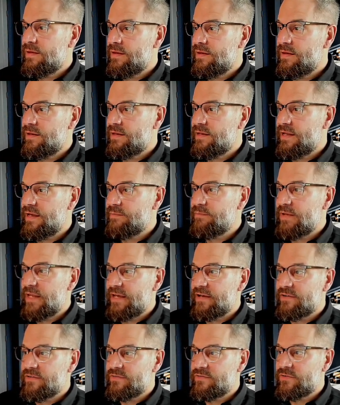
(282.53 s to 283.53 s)
And I'm
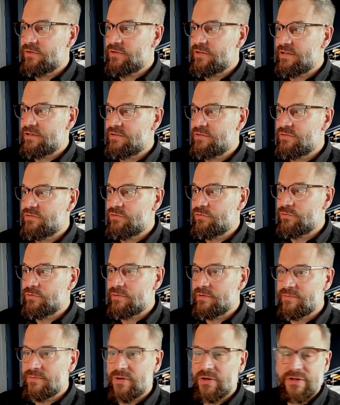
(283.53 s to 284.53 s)
now starting to store the
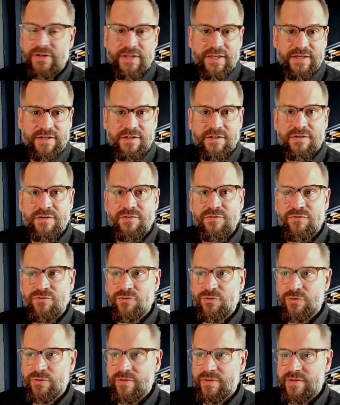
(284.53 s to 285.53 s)
raw data
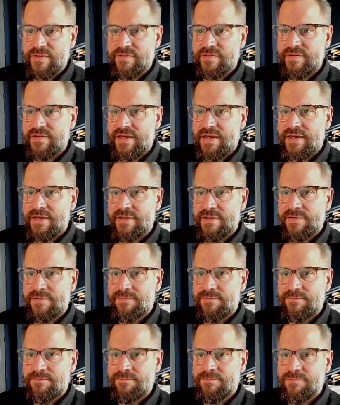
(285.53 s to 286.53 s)
for this tag.
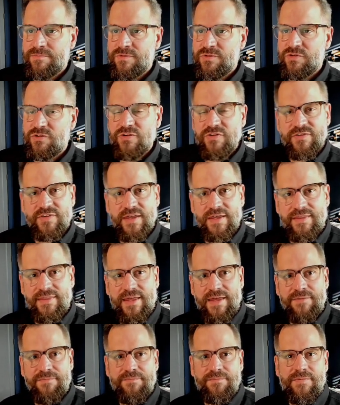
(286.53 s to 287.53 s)
So just like
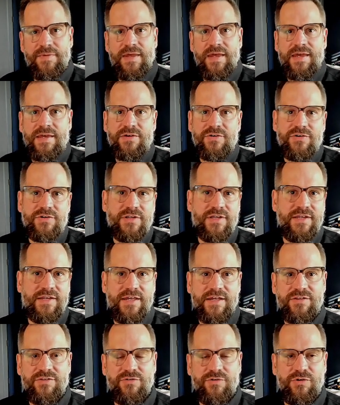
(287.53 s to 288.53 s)
that, I could
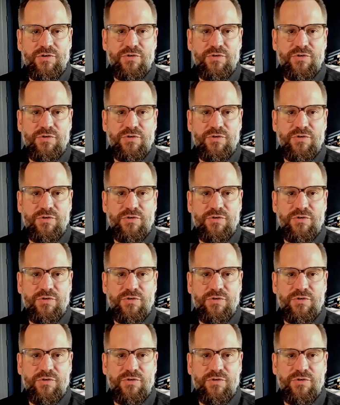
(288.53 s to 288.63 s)
connect to an